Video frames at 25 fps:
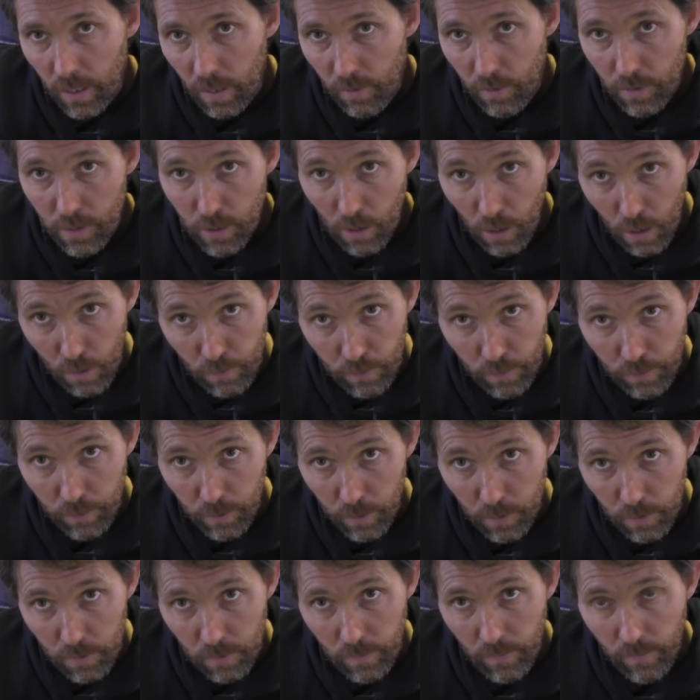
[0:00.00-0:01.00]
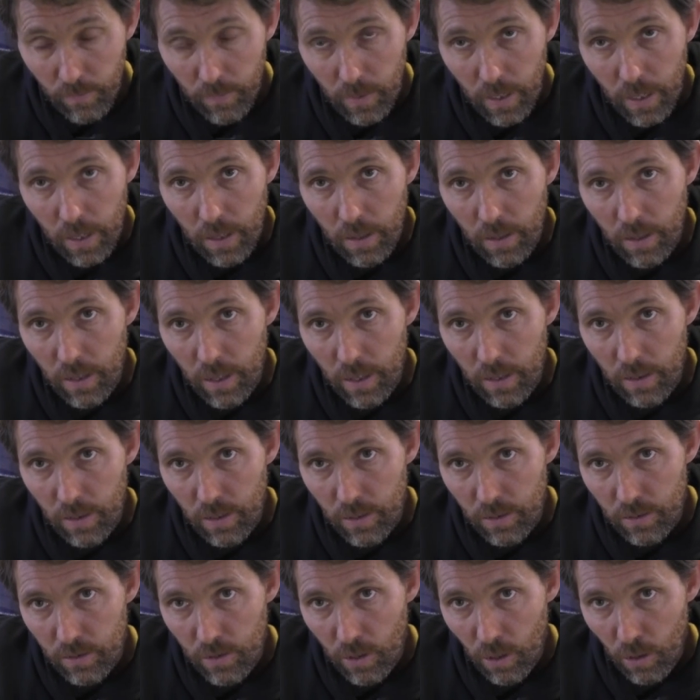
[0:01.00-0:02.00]
If it's overfull,
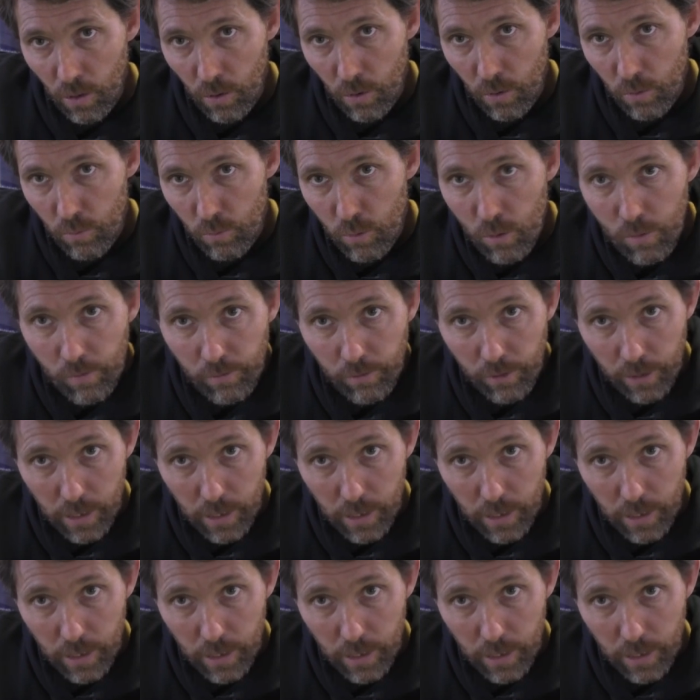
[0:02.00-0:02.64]
then there's no room